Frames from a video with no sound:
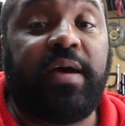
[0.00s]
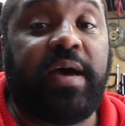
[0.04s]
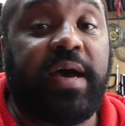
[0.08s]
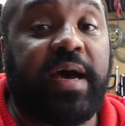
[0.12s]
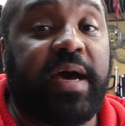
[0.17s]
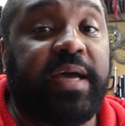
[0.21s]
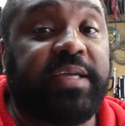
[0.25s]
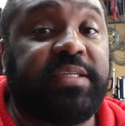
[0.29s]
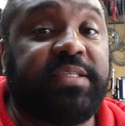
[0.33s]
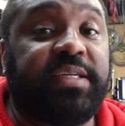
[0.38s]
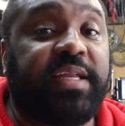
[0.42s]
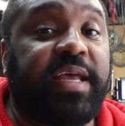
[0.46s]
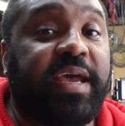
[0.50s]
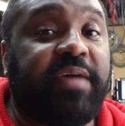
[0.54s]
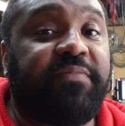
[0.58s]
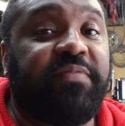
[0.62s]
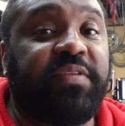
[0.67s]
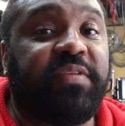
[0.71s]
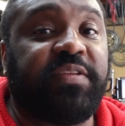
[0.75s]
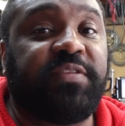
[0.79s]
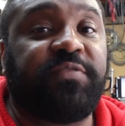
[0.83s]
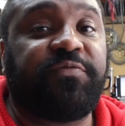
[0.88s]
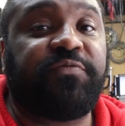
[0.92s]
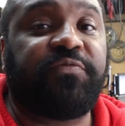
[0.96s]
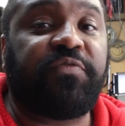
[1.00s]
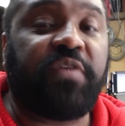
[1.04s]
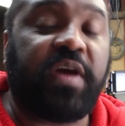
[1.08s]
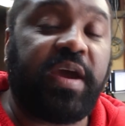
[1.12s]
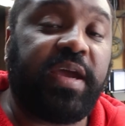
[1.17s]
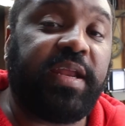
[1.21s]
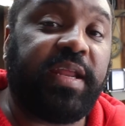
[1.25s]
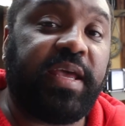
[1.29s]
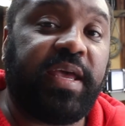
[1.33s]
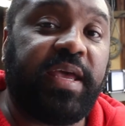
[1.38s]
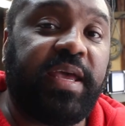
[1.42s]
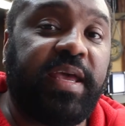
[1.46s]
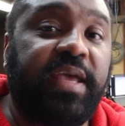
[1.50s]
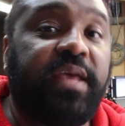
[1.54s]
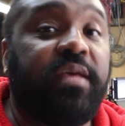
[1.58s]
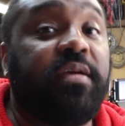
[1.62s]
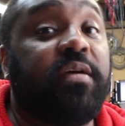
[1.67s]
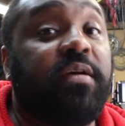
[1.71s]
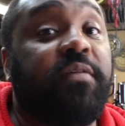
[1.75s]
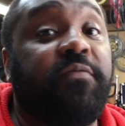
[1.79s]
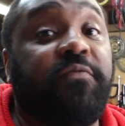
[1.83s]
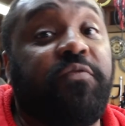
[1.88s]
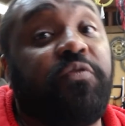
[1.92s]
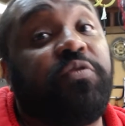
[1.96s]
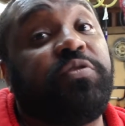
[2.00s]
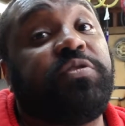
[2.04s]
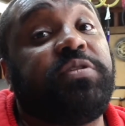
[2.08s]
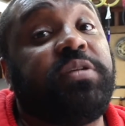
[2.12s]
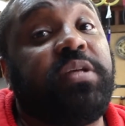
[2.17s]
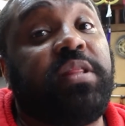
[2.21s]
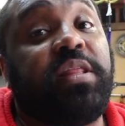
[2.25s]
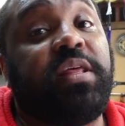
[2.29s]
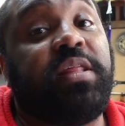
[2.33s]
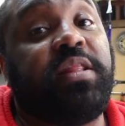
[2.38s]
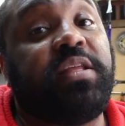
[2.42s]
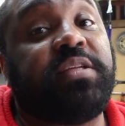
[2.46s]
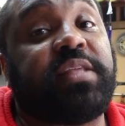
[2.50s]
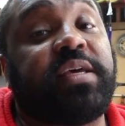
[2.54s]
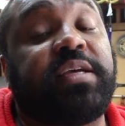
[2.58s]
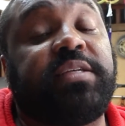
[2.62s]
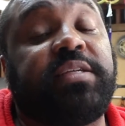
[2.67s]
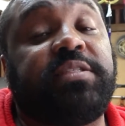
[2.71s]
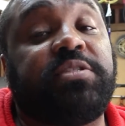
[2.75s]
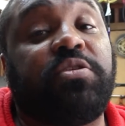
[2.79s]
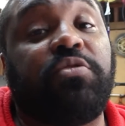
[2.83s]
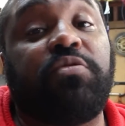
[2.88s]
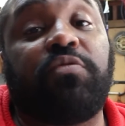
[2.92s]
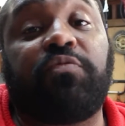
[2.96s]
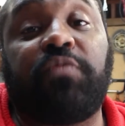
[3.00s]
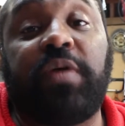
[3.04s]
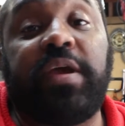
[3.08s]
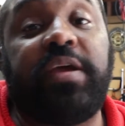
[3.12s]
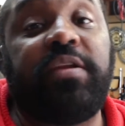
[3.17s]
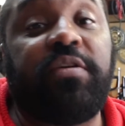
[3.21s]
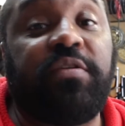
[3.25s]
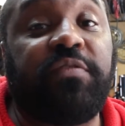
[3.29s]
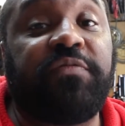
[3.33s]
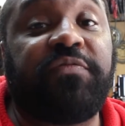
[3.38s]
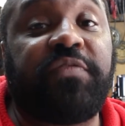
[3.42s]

I should have this Friday. Unfortunately, it looks like it's going to rain on